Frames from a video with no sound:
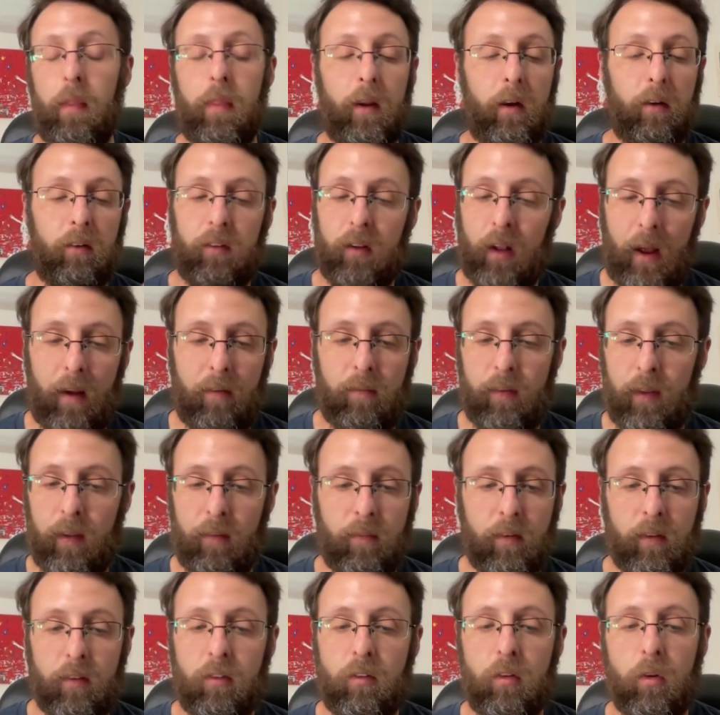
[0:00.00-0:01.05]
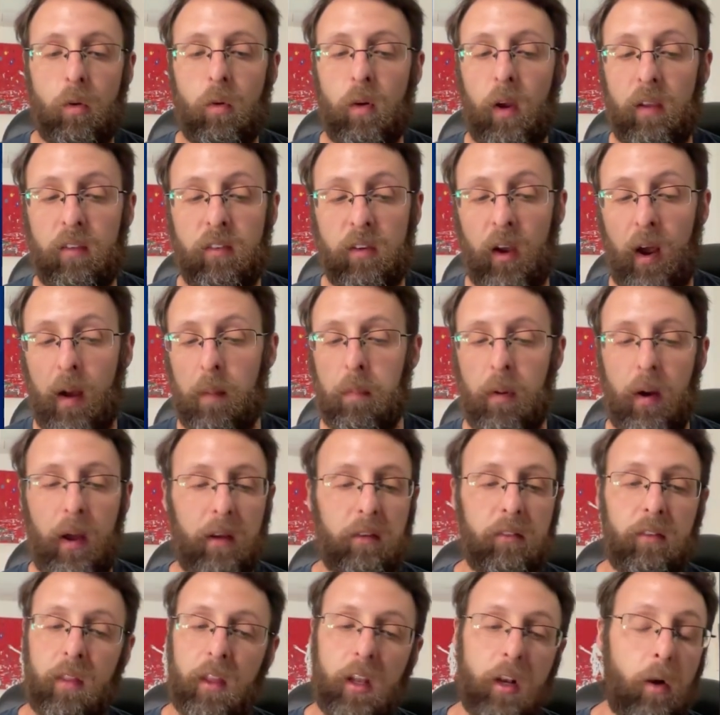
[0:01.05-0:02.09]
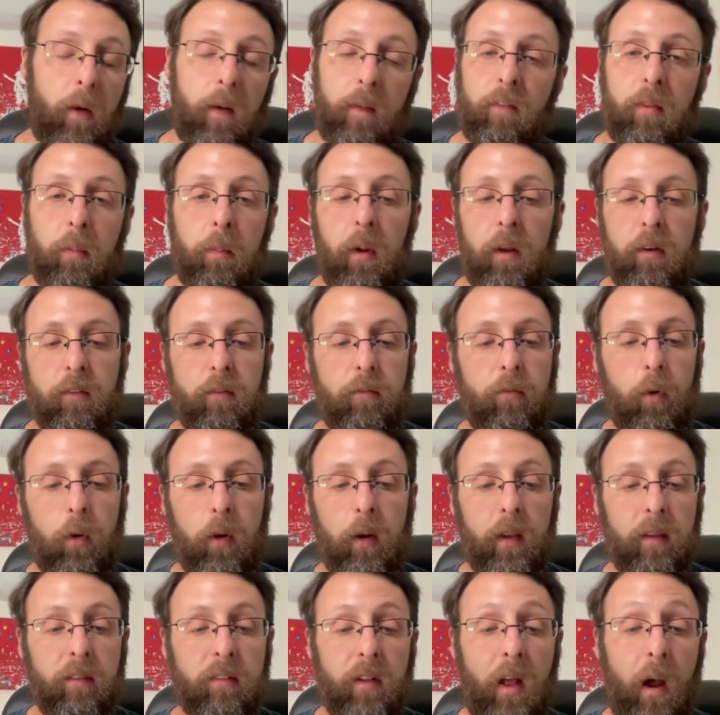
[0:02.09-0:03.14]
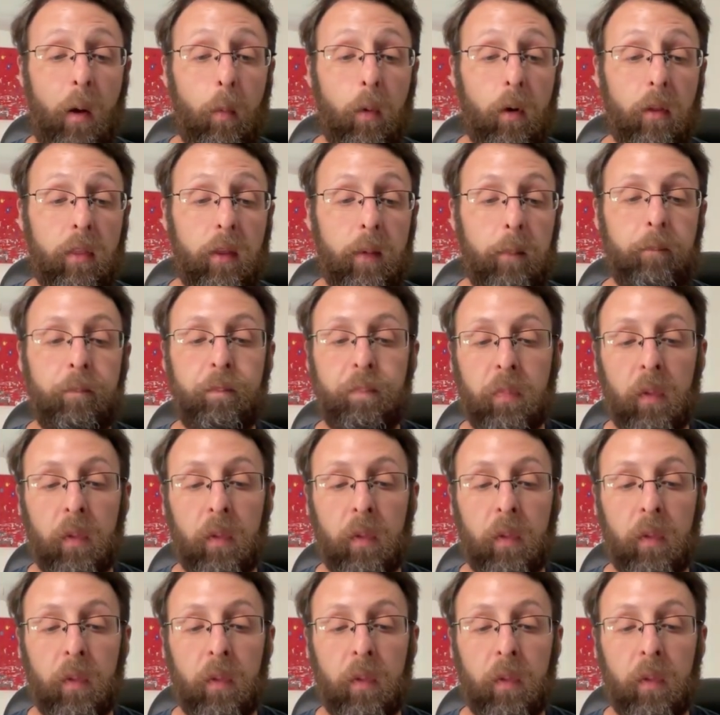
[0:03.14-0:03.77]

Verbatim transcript: on their stuff if it's too crazy complex and they don't have the budget for it. It's not worth it.